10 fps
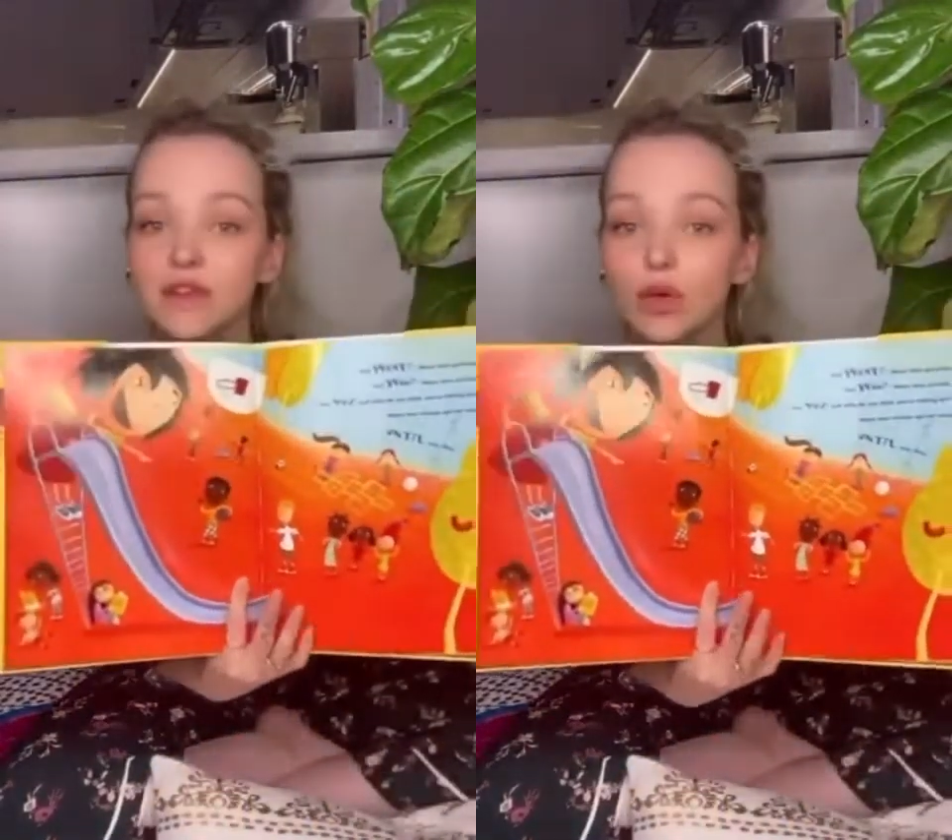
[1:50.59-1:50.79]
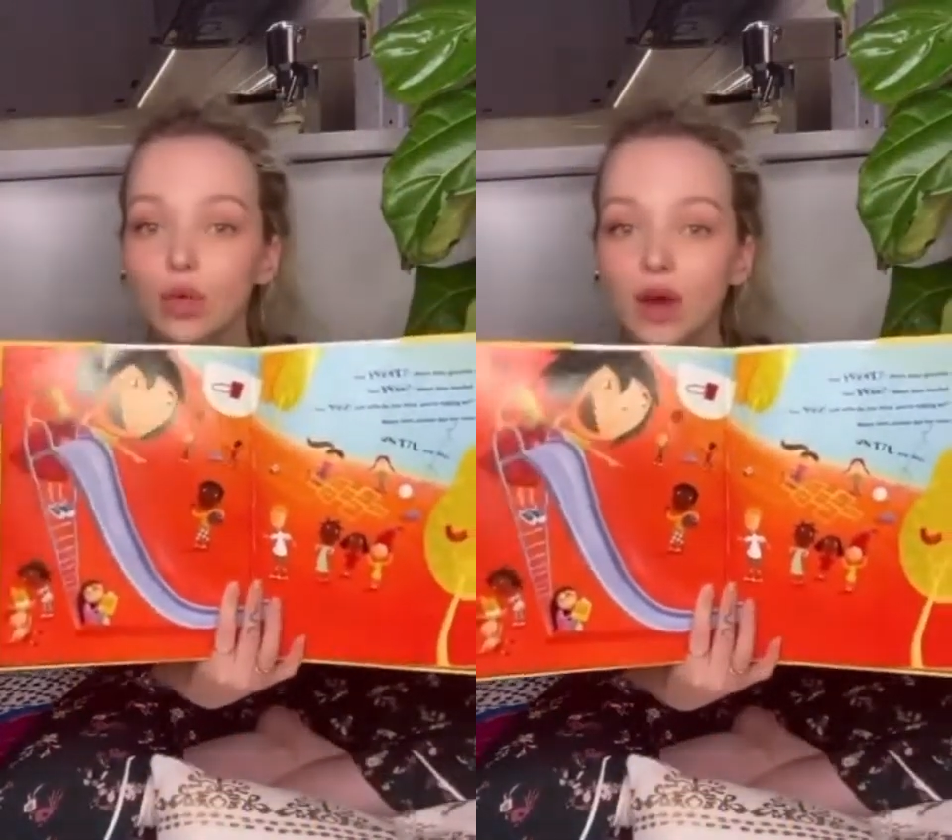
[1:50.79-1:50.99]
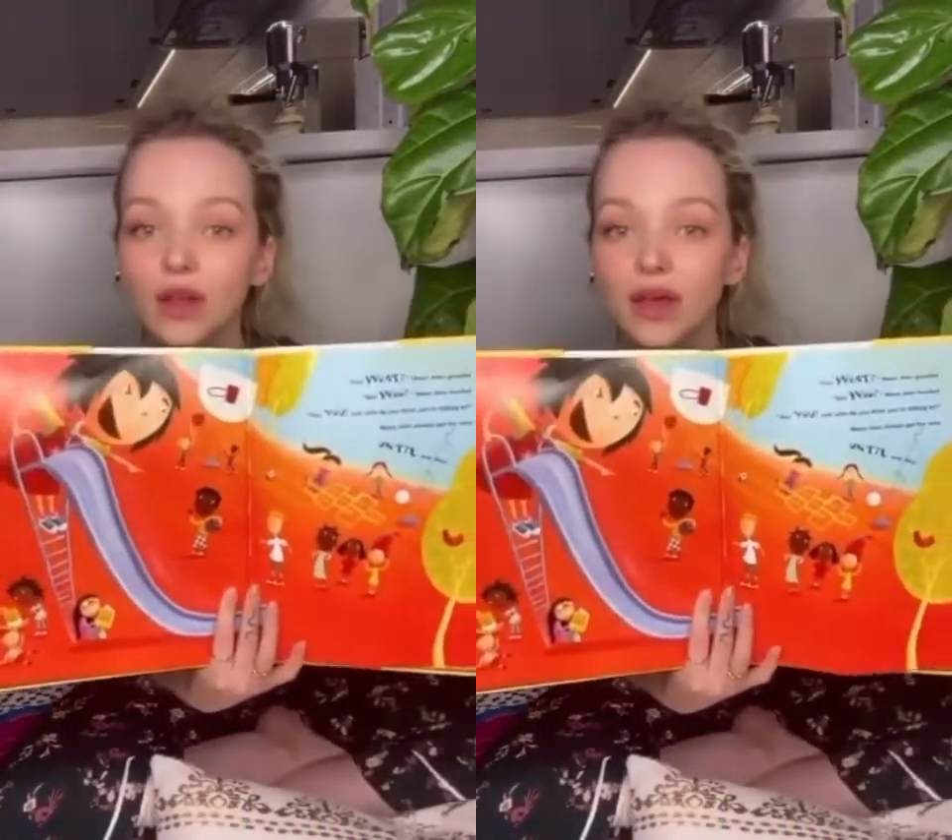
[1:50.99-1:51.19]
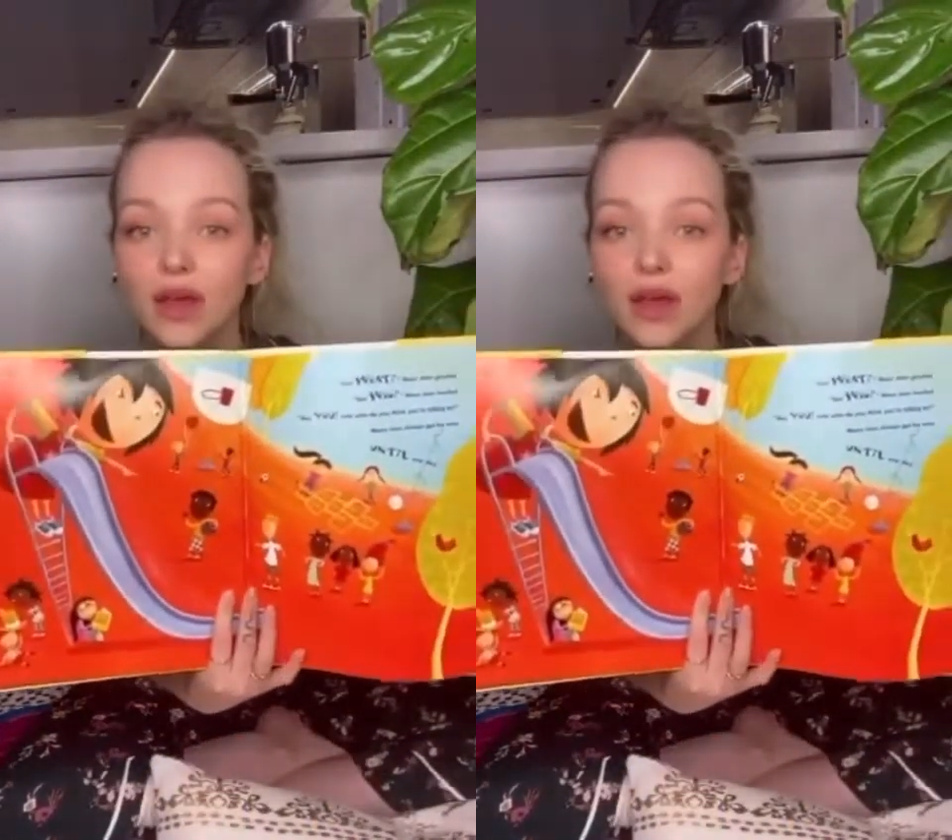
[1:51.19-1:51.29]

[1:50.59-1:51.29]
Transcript: one day.